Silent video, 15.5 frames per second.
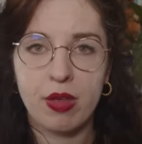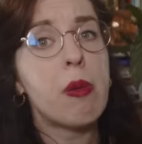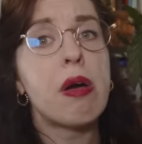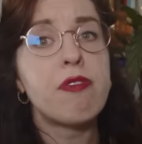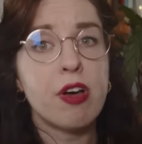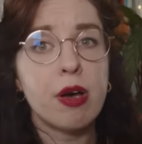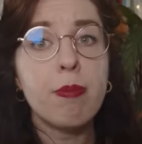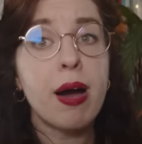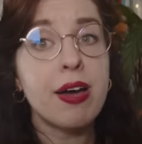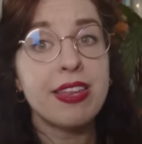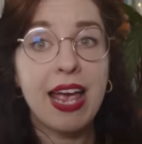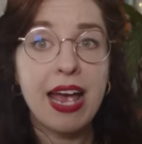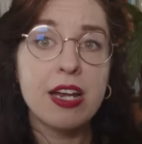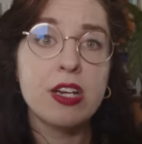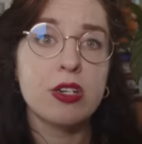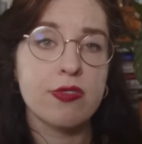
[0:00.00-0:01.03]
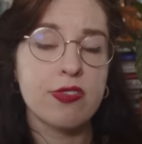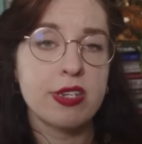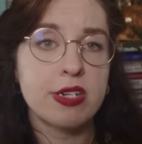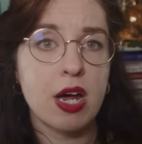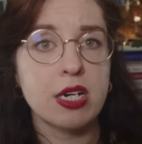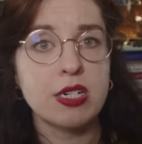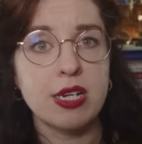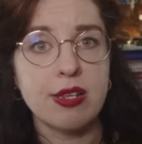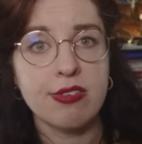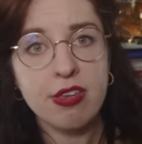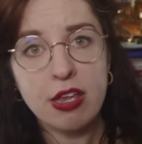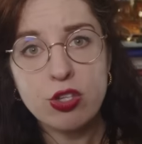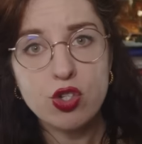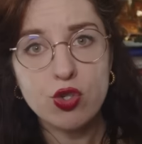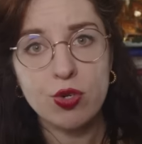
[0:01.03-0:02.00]
However, by the end of the 19th
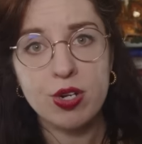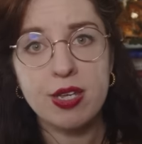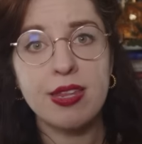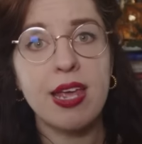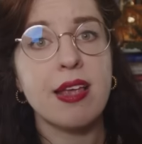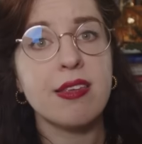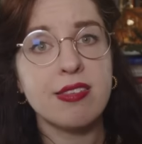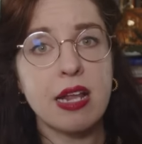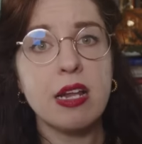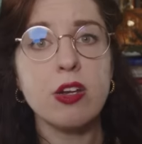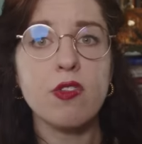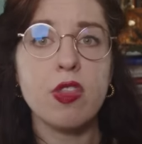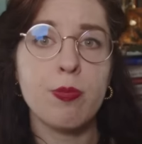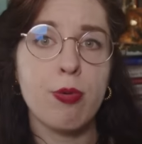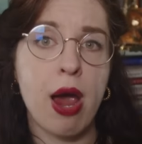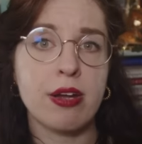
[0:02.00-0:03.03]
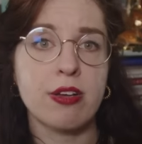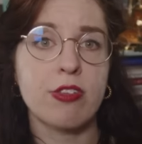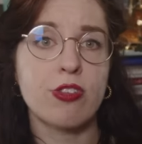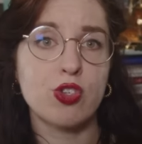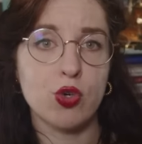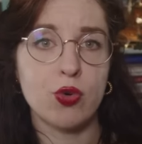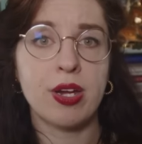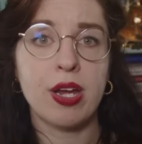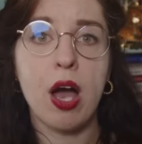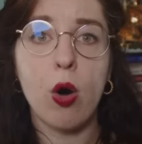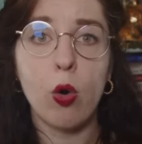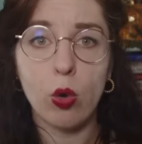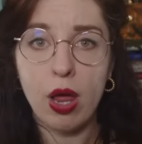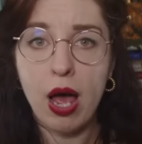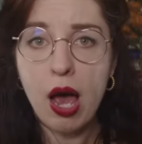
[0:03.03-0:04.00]
century, the extent of the practice during
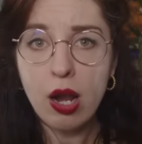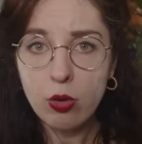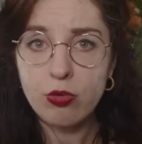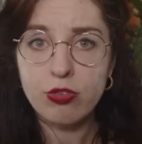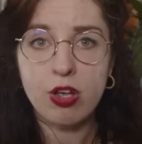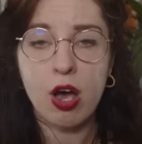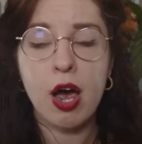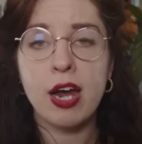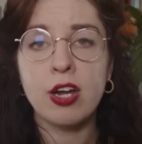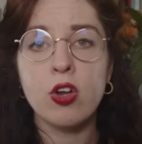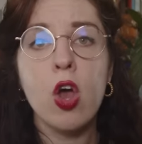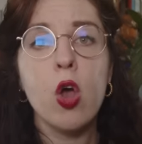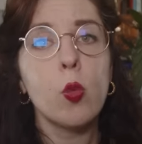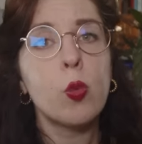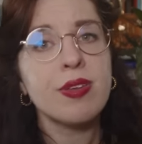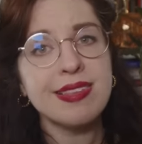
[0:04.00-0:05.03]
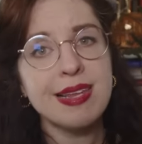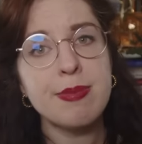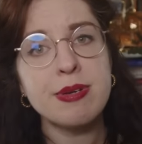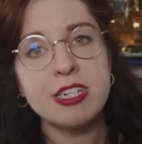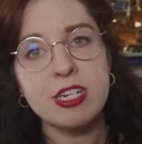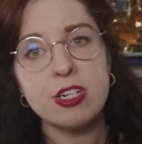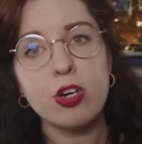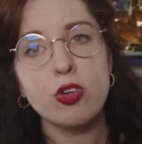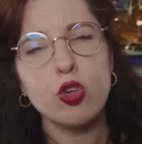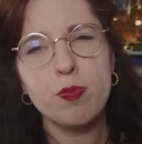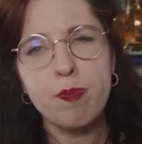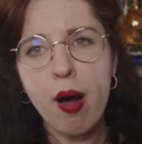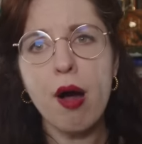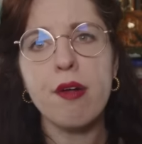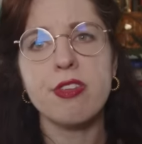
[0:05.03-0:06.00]
All Hallows' Tide was limited to
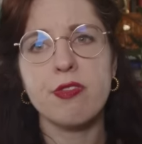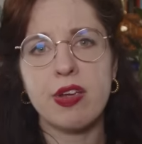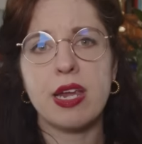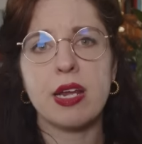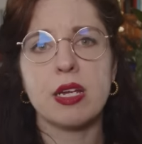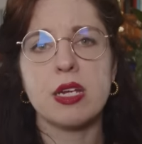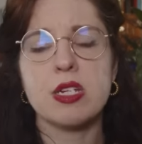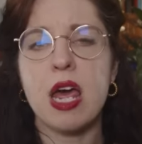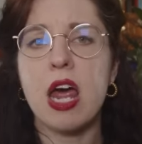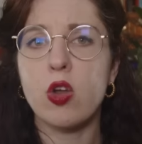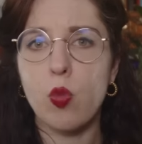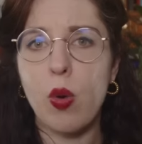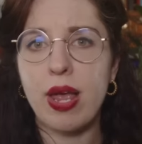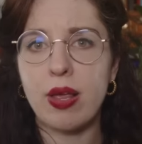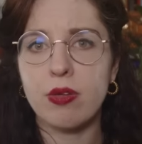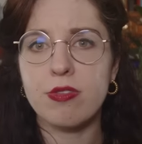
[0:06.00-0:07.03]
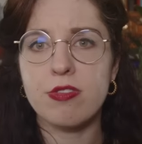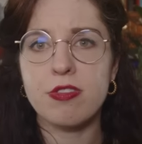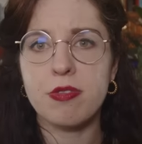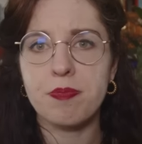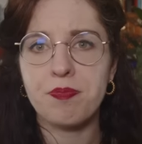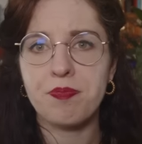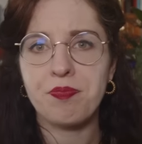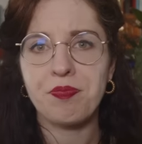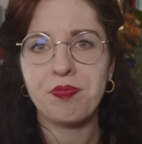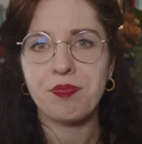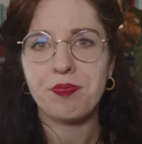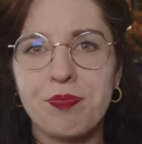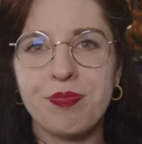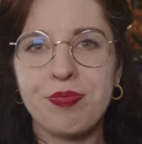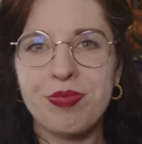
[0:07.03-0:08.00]
parts of England and Wales.
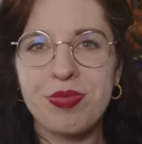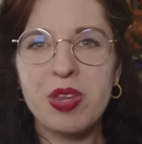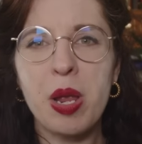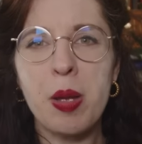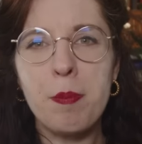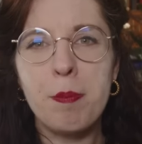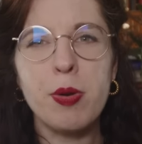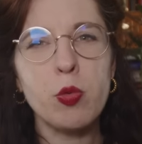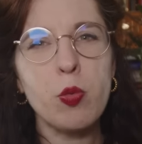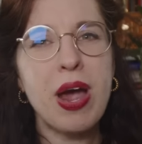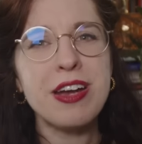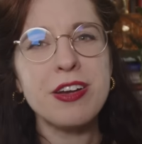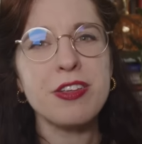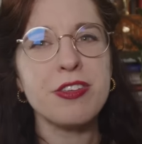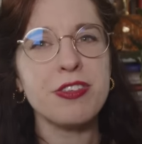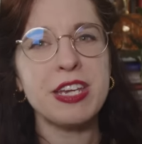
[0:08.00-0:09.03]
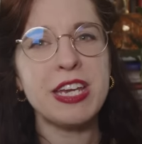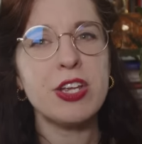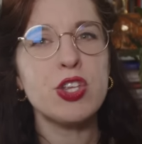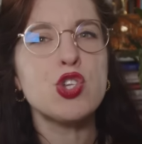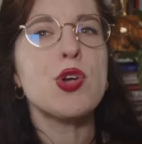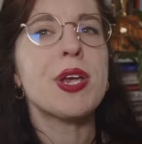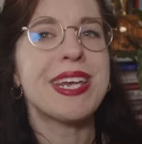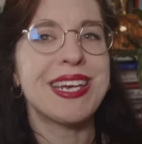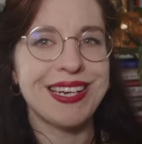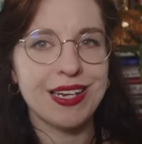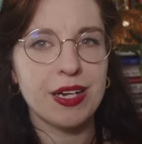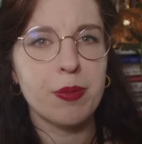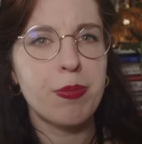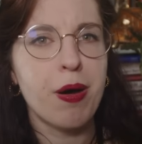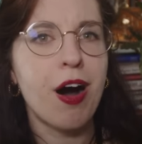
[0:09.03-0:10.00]
But where does the
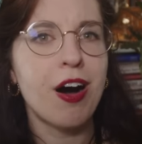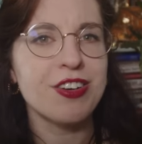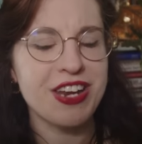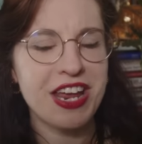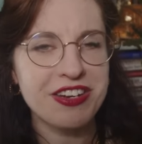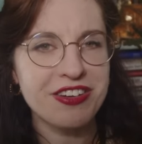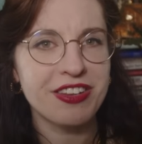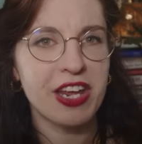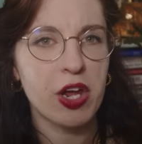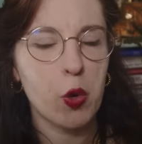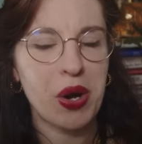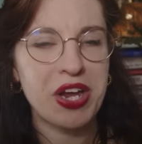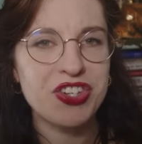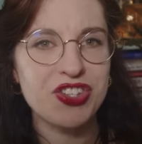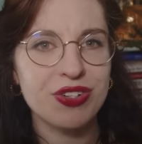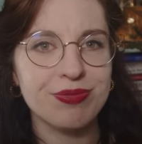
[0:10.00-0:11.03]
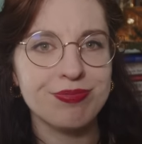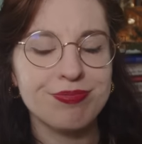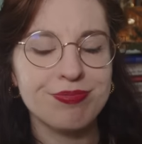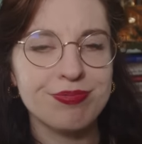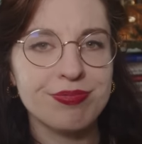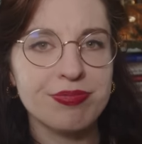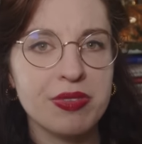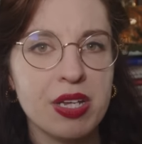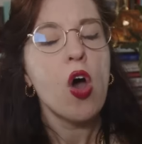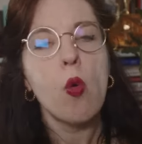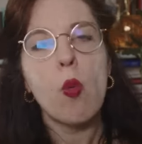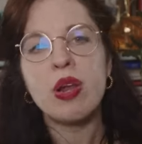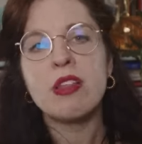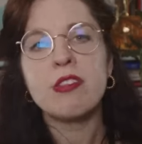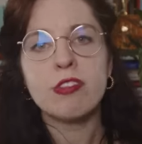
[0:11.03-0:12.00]
tricking part enter the equation?
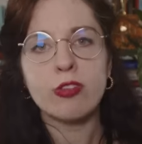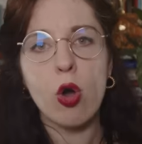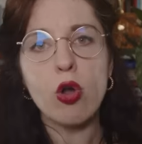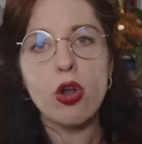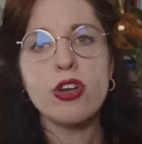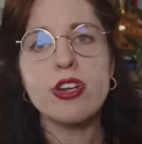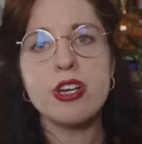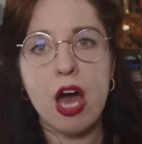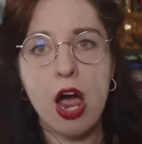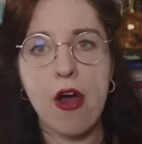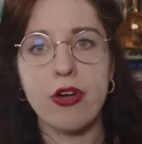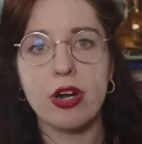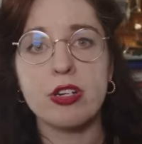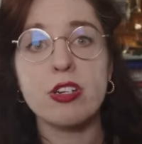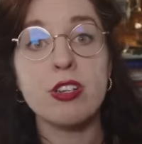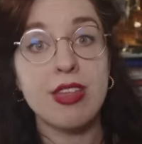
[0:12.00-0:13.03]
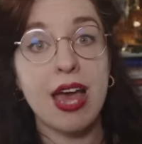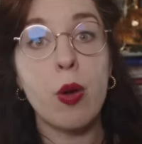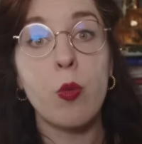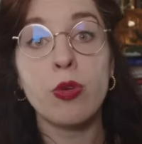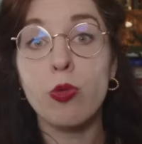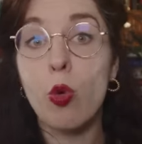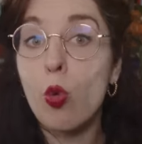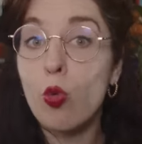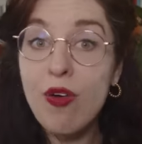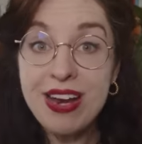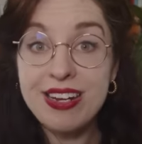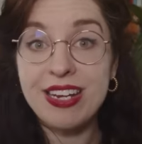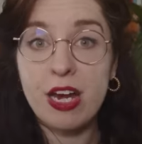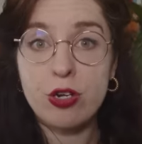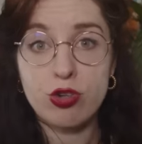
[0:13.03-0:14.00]
Well, in Scotland and Ireland, there was
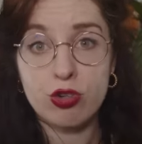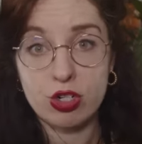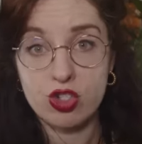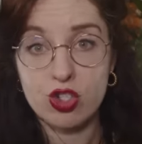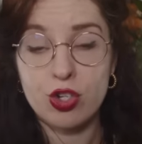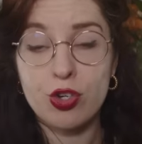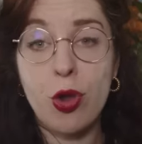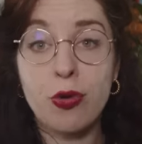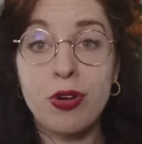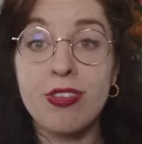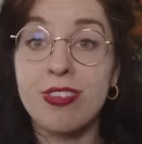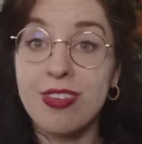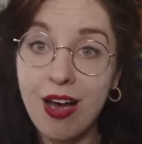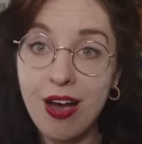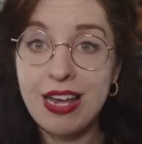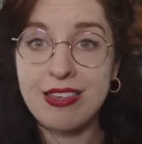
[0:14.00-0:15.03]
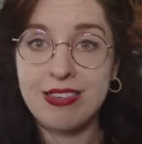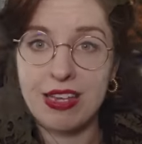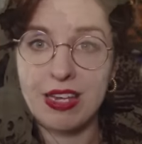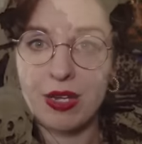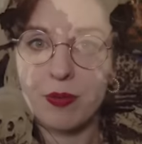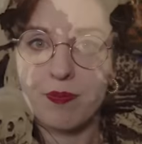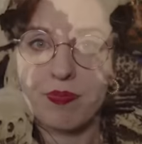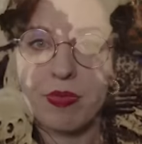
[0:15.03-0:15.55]
already a tradition known as guising,